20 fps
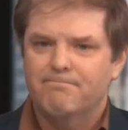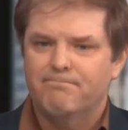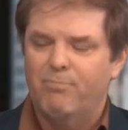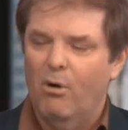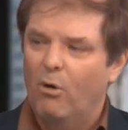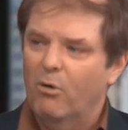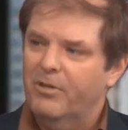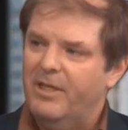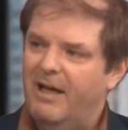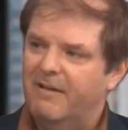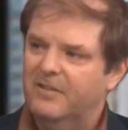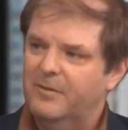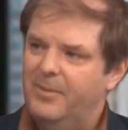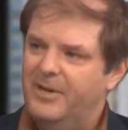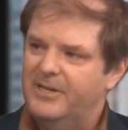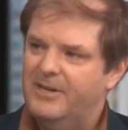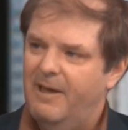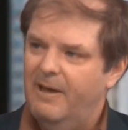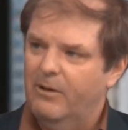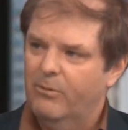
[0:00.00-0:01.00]
both have to
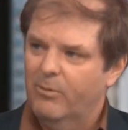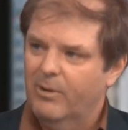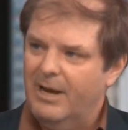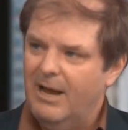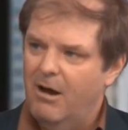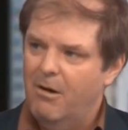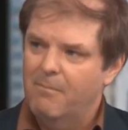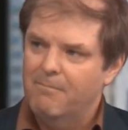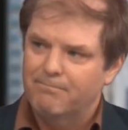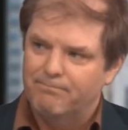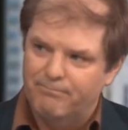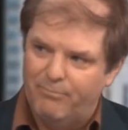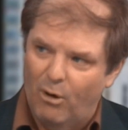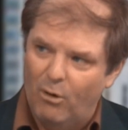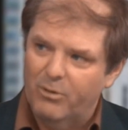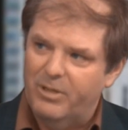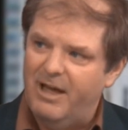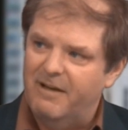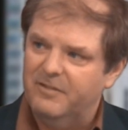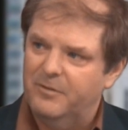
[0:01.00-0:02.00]
be taken into account,
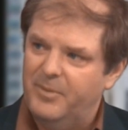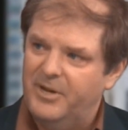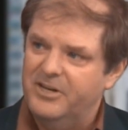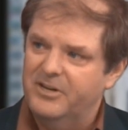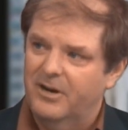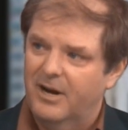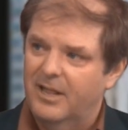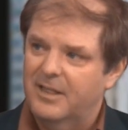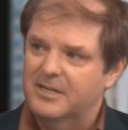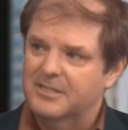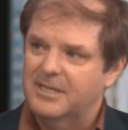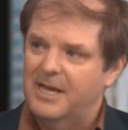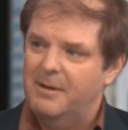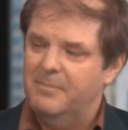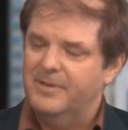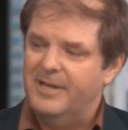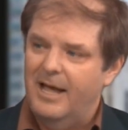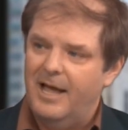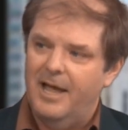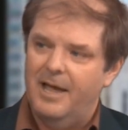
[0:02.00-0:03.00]
both have to be done at the
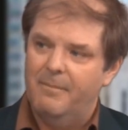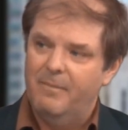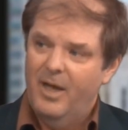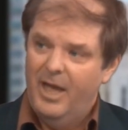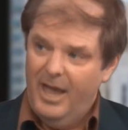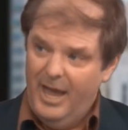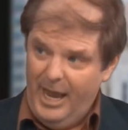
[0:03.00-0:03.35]
same time,